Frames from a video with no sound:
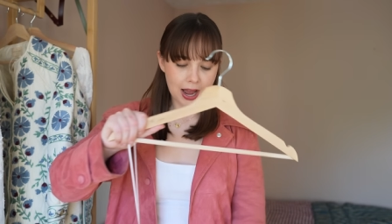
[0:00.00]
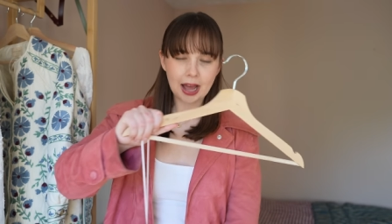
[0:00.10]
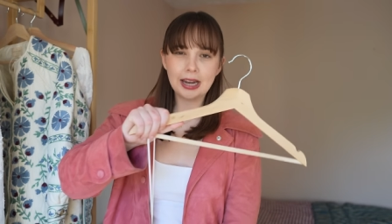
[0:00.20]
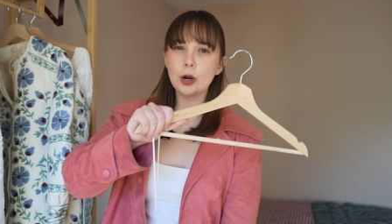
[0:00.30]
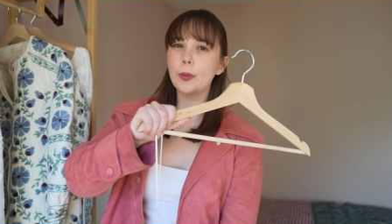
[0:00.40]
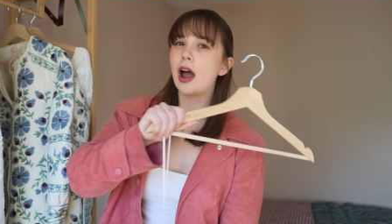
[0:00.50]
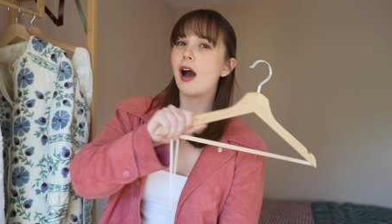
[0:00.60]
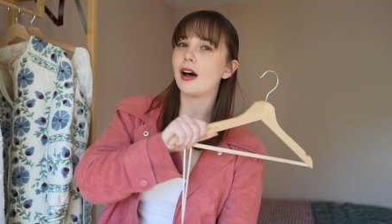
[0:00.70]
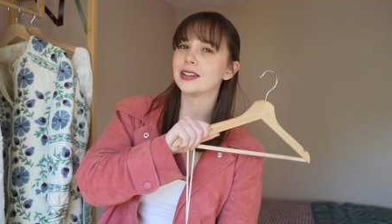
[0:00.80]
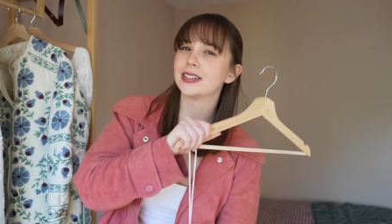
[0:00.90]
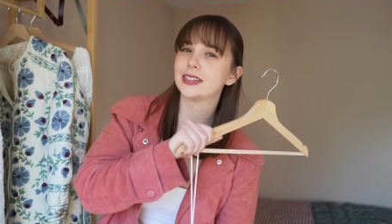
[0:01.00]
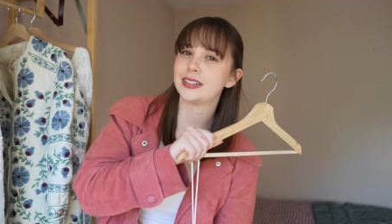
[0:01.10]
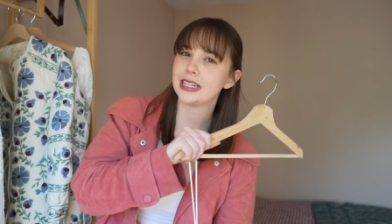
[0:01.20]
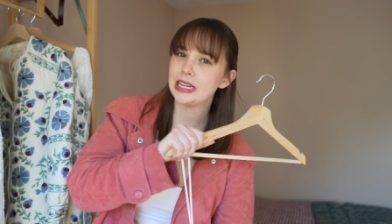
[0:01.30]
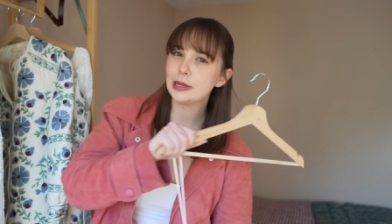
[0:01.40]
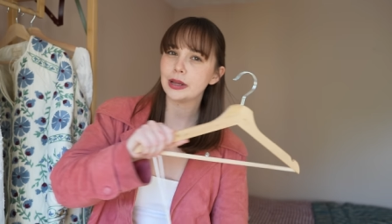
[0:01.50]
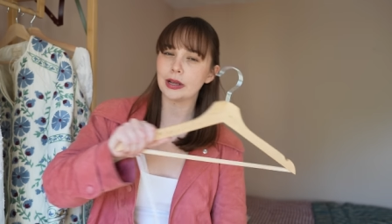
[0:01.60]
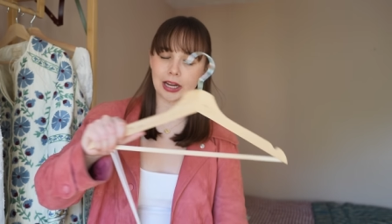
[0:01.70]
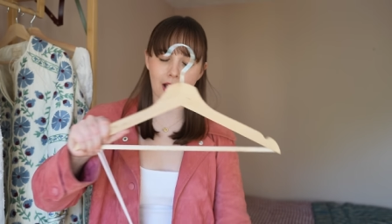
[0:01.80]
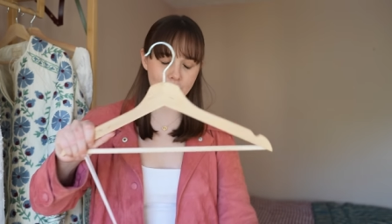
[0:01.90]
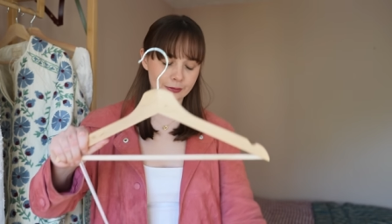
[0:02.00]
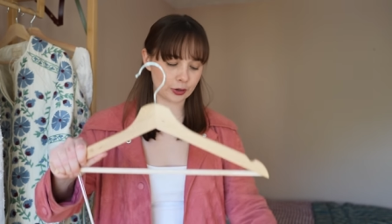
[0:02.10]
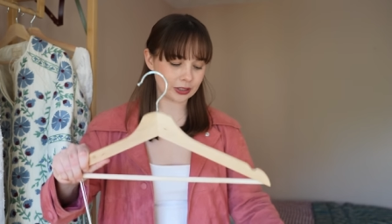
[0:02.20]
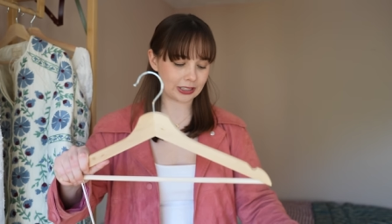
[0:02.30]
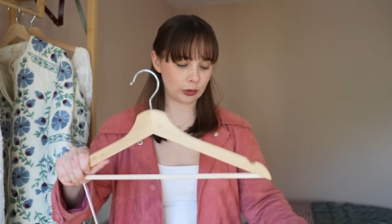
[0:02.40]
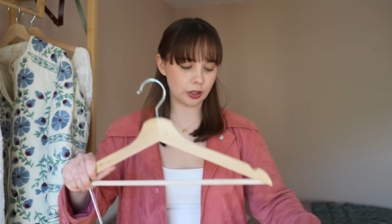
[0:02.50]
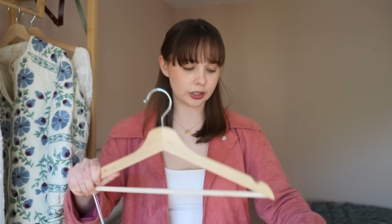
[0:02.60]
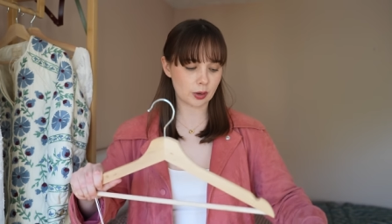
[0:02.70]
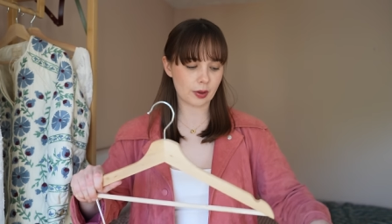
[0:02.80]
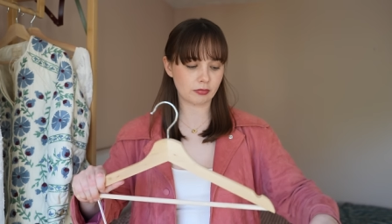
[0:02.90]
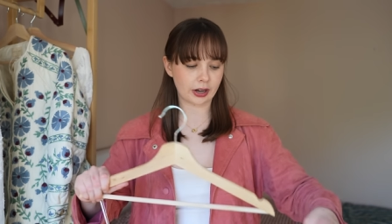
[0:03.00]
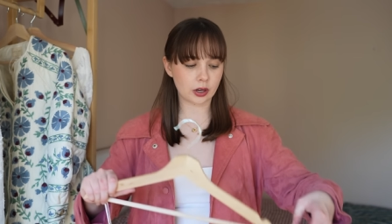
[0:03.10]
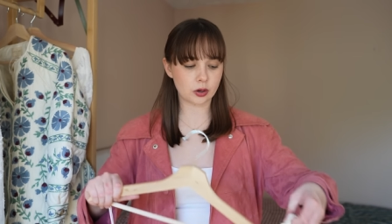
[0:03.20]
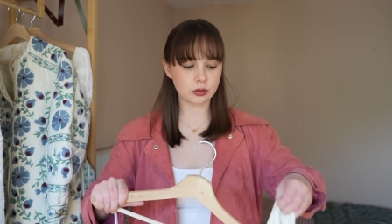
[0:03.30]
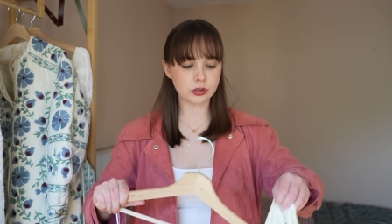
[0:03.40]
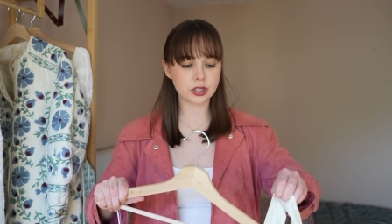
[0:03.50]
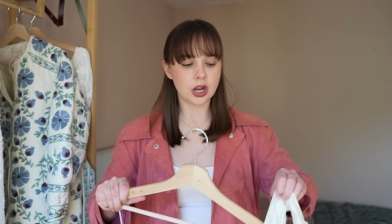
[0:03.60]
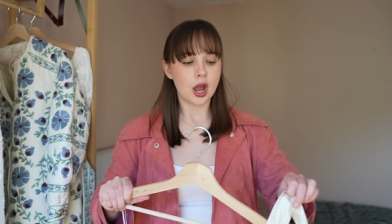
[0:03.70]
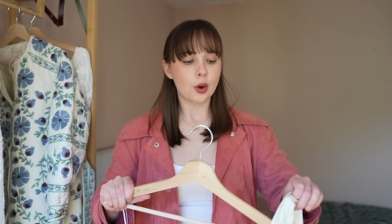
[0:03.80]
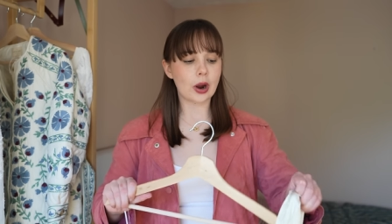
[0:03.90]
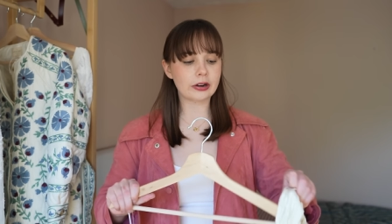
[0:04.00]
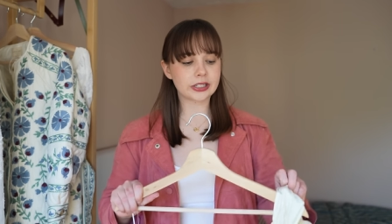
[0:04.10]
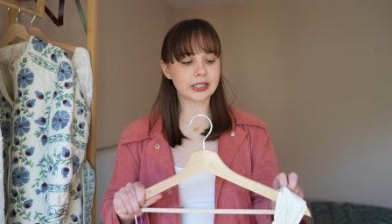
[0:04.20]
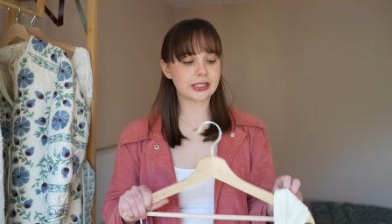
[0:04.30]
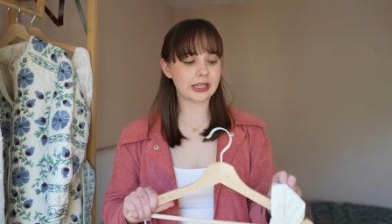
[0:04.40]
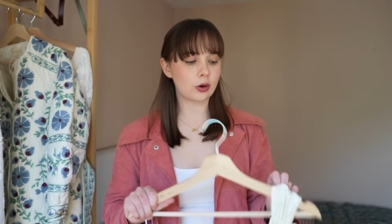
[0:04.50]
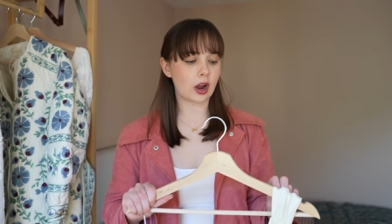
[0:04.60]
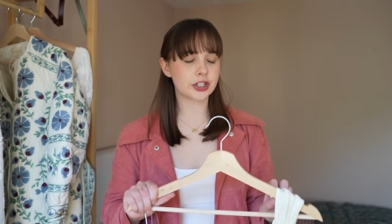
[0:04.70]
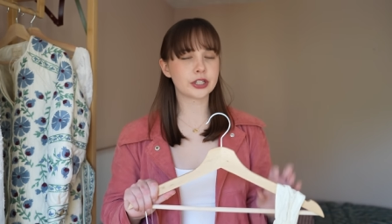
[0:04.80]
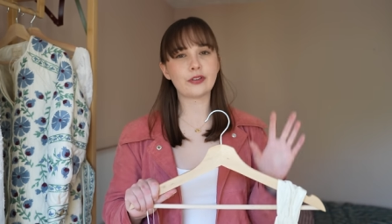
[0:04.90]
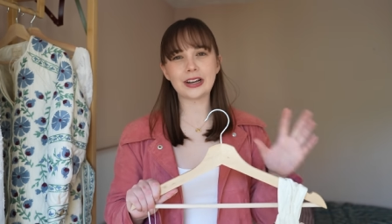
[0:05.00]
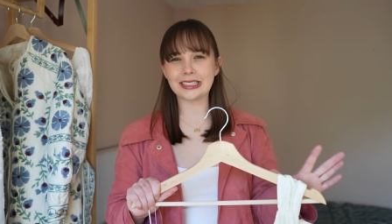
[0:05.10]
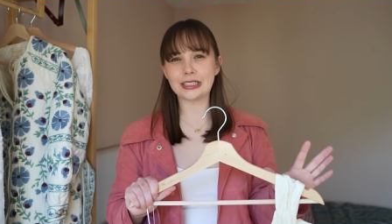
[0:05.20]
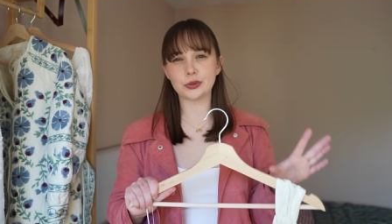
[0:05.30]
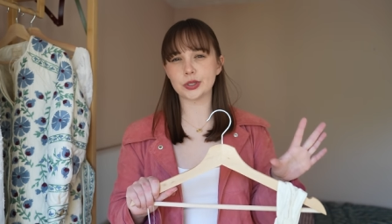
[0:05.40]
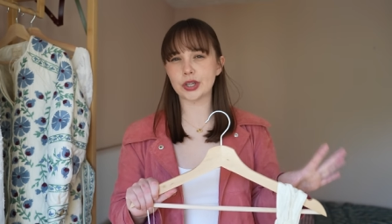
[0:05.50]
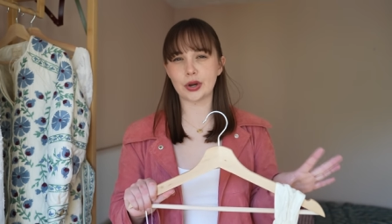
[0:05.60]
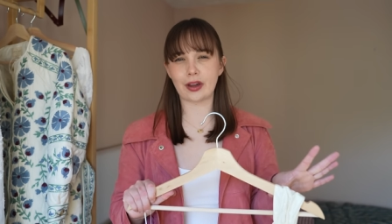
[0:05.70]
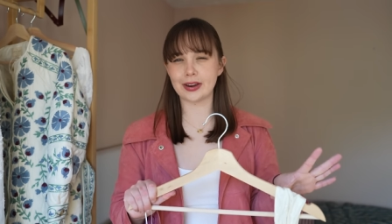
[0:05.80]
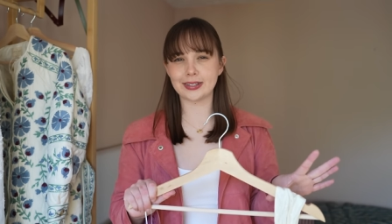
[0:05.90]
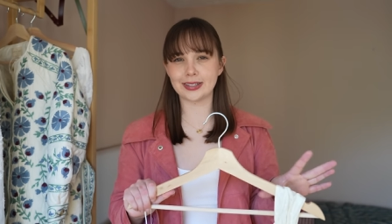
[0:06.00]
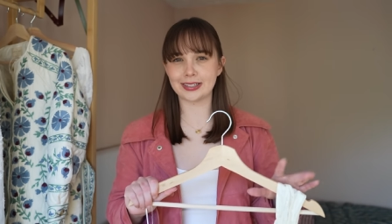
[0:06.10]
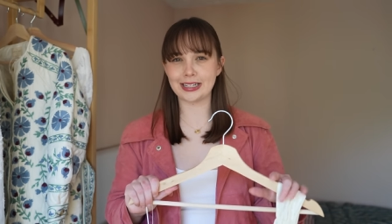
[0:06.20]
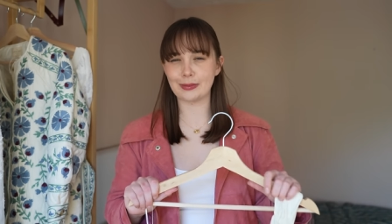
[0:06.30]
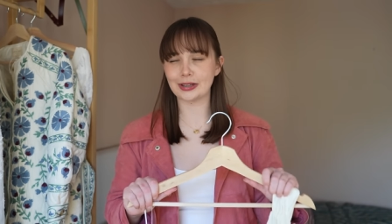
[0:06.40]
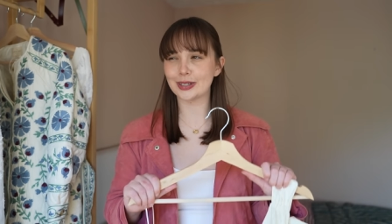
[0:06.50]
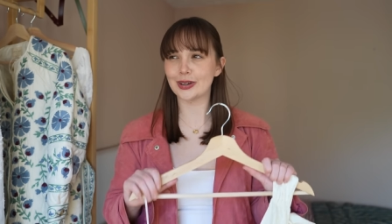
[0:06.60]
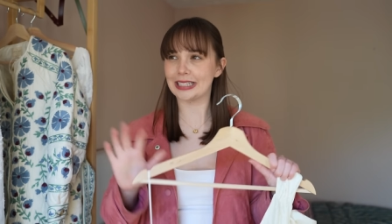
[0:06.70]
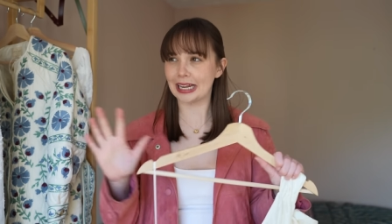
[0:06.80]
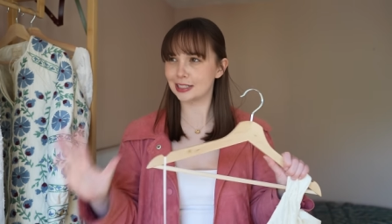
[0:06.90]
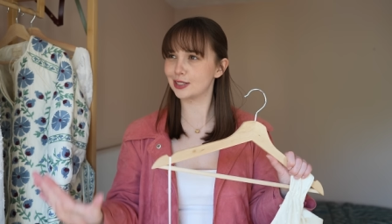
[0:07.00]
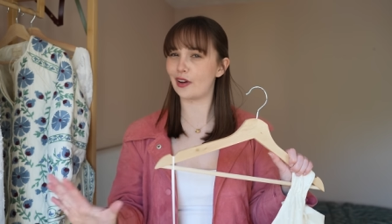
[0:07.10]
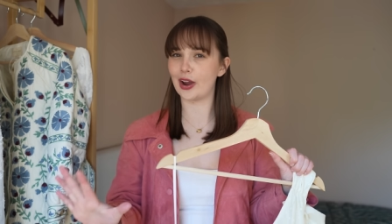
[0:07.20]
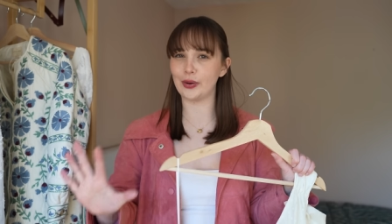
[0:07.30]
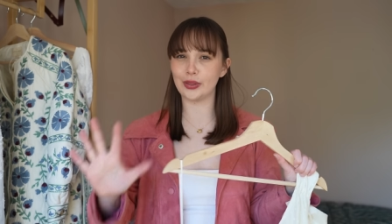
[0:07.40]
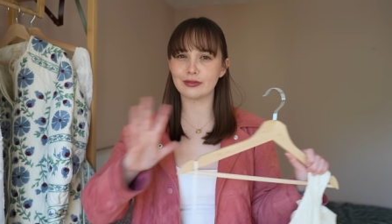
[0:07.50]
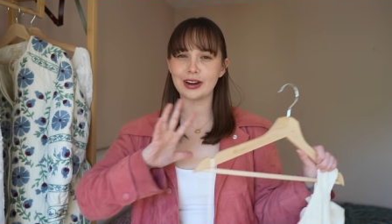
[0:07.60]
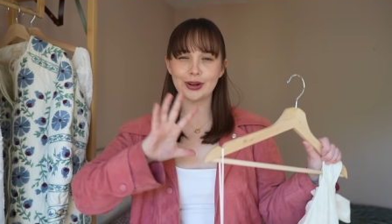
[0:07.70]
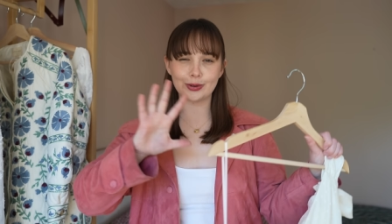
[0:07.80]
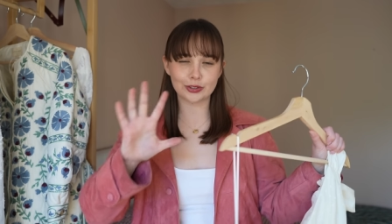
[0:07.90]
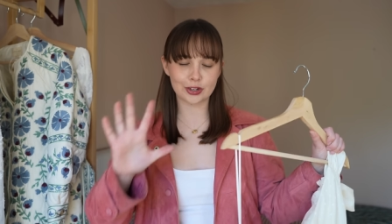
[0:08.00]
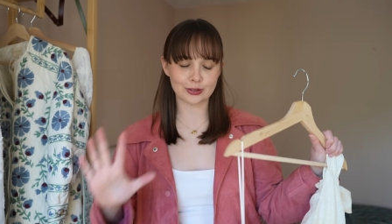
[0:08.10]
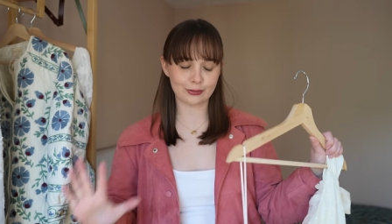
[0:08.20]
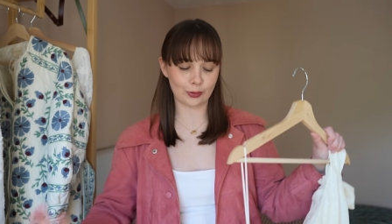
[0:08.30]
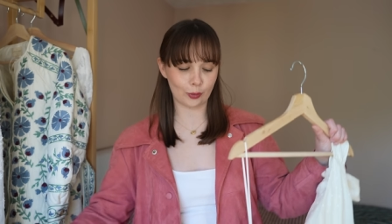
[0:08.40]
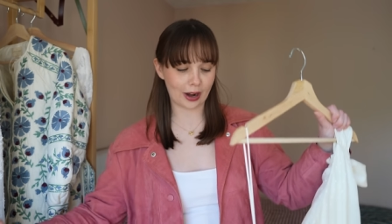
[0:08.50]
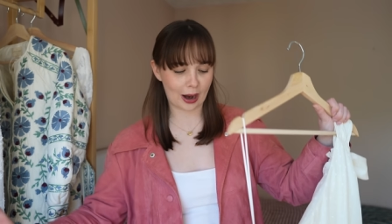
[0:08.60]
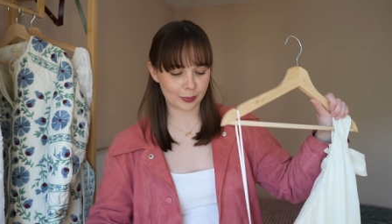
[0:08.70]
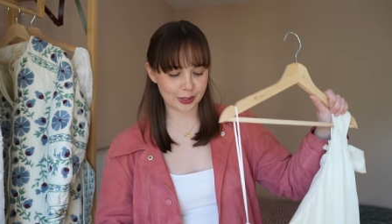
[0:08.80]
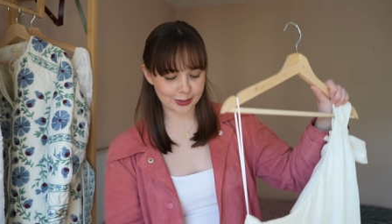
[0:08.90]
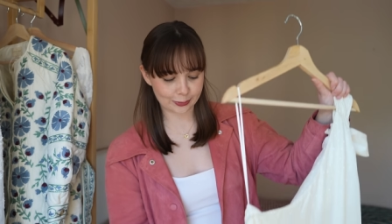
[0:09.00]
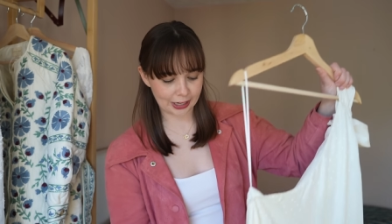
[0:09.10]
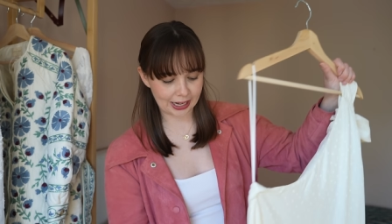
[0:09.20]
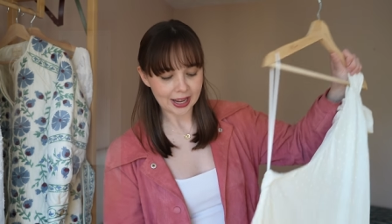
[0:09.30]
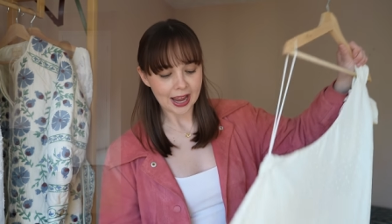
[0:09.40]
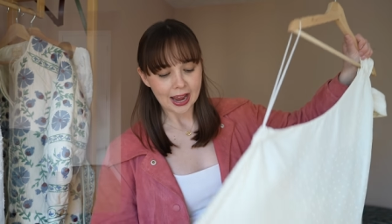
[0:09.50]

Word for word: a little bit hard to steam. It, it kind of still looked a bit wrinkled, whereas the silk, I just find silk so nice to steam. It's so satisfying. All the wrinkles just fall out beautifully.